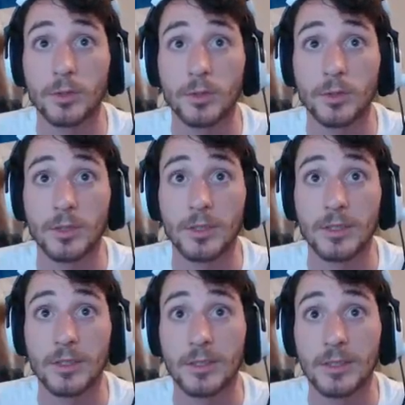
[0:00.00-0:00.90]
I
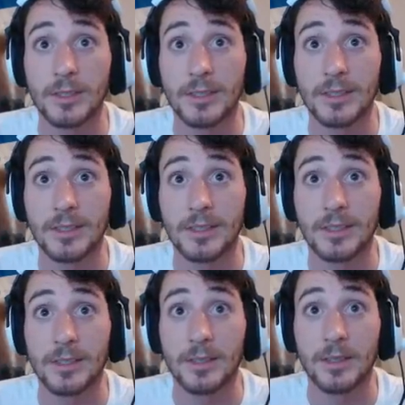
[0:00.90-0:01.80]

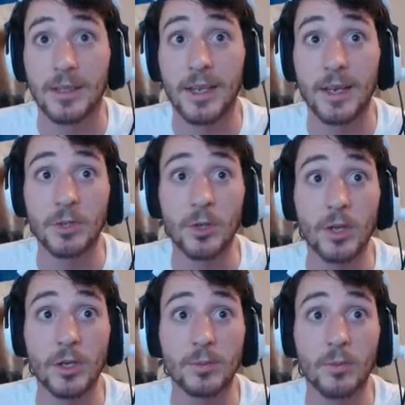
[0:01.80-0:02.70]
think I'm
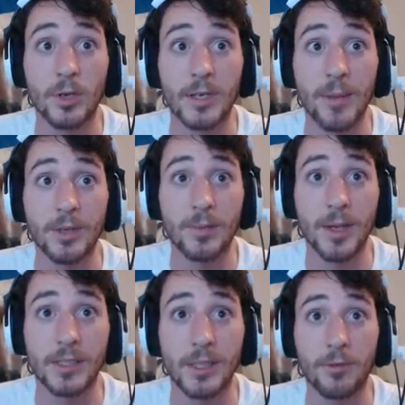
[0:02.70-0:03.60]
doing more damage
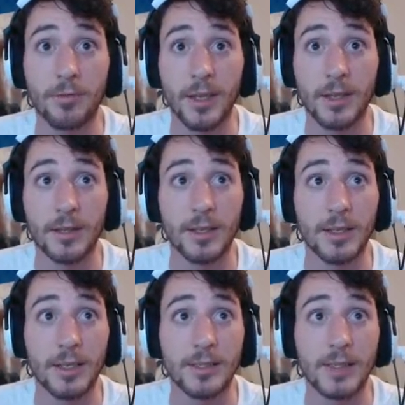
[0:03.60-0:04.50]
myself than
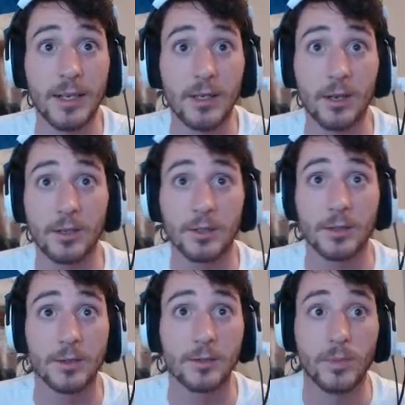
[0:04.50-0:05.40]
these ding-dongs.
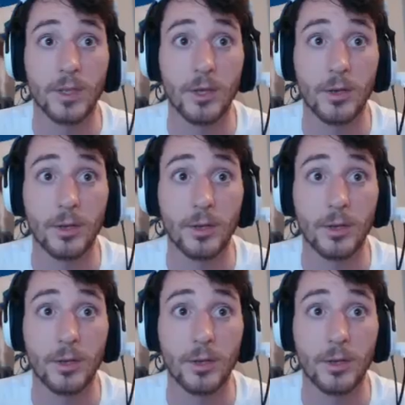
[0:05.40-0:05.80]
Reload.